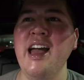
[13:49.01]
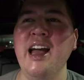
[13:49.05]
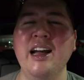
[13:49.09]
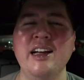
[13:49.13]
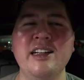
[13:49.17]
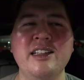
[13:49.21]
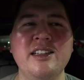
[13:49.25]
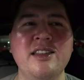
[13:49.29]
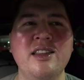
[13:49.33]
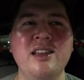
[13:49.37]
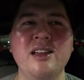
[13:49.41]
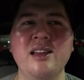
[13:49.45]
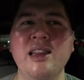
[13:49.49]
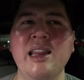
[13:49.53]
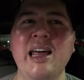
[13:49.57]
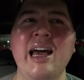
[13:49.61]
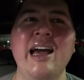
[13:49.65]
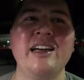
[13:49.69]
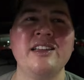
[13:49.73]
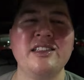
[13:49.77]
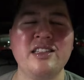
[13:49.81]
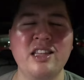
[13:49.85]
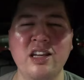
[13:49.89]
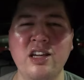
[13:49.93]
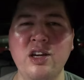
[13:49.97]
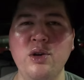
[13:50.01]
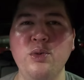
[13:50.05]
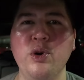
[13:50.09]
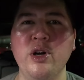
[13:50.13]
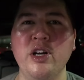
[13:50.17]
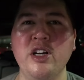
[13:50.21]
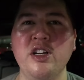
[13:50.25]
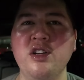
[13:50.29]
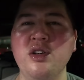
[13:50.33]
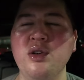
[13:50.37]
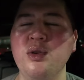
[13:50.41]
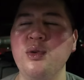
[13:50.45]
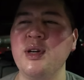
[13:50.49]
and the last thing you
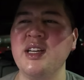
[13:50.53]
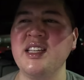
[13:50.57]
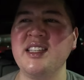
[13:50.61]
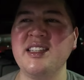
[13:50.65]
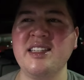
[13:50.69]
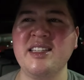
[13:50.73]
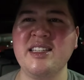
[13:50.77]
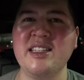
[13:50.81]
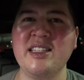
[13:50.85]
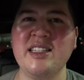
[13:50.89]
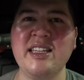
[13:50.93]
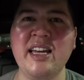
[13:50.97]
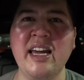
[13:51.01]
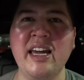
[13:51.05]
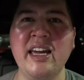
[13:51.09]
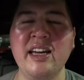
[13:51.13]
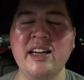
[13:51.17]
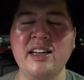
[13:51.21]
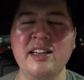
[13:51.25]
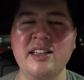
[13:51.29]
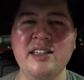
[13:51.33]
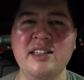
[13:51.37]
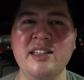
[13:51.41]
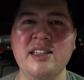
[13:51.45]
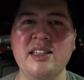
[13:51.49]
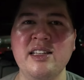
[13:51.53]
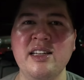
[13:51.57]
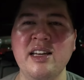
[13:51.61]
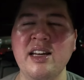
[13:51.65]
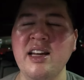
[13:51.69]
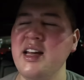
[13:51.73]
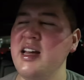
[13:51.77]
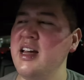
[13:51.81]
want to do is stand